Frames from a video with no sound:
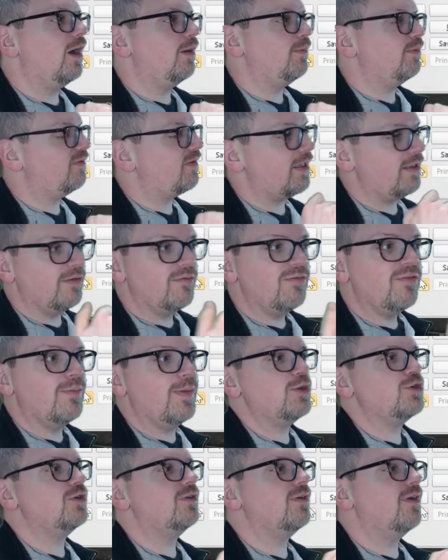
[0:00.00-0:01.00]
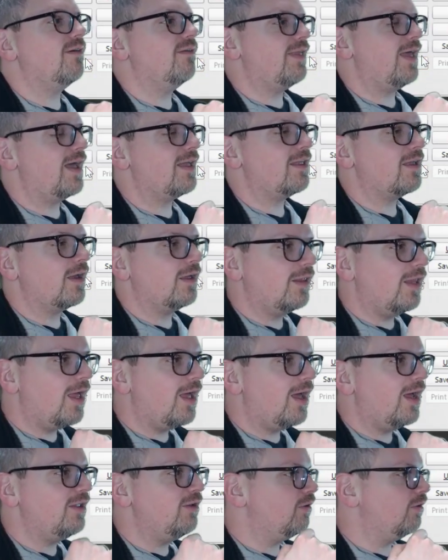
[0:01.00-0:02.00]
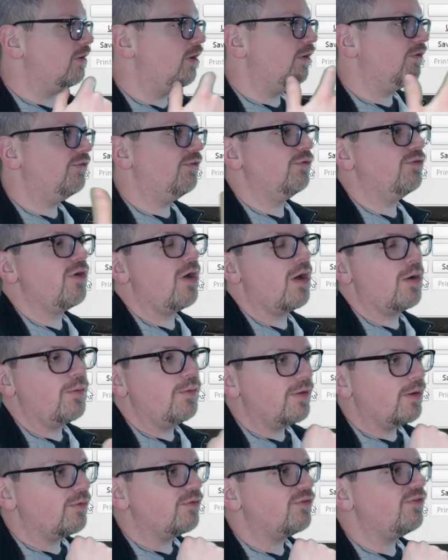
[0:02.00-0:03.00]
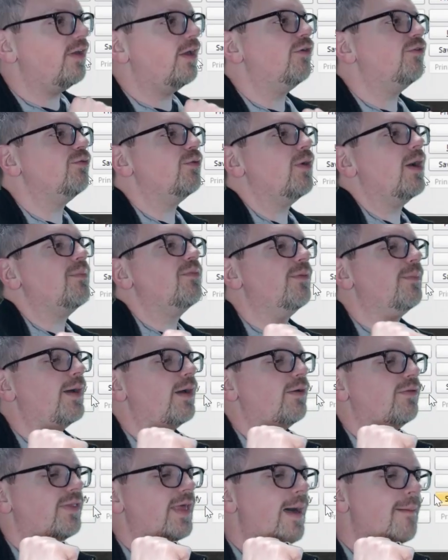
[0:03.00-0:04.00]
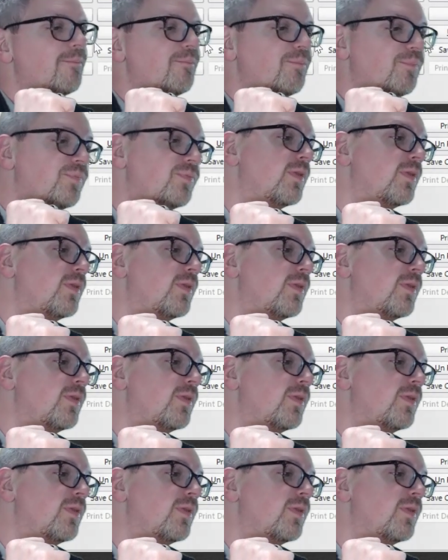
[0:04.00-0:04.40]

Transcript: We've got information on that online. You can also talk with our sales reps about that.